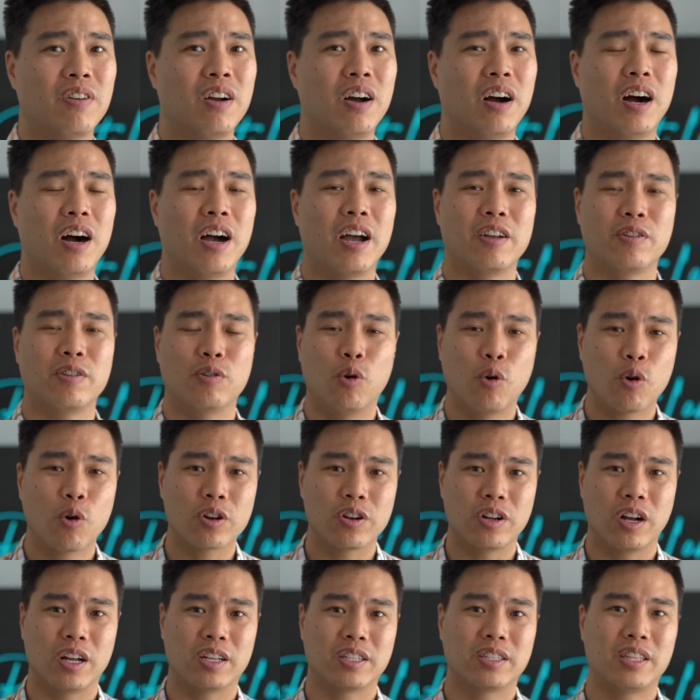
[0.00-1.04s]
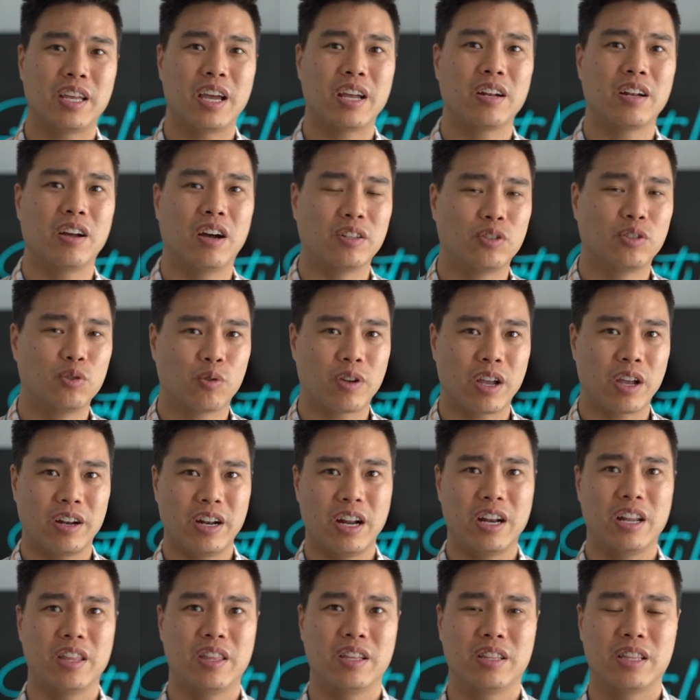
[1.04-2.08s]
I organized that. I took out
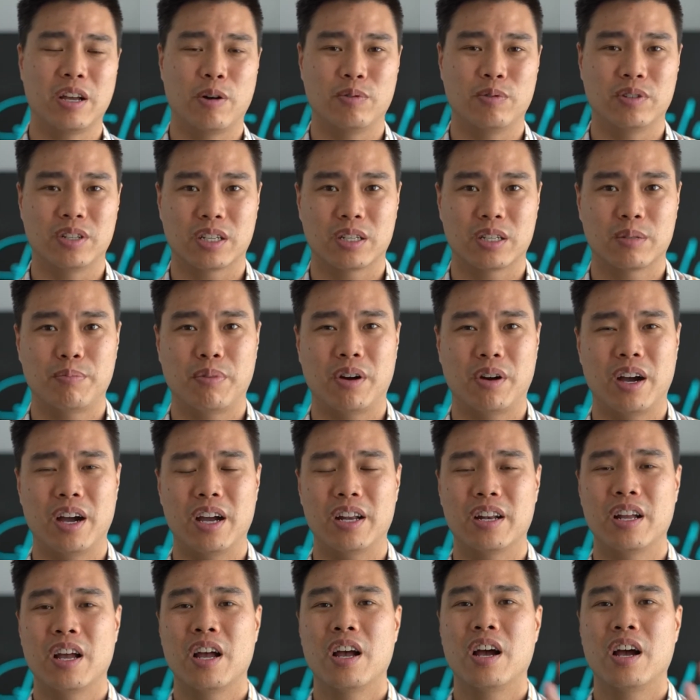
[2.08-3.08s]
anything that was expired.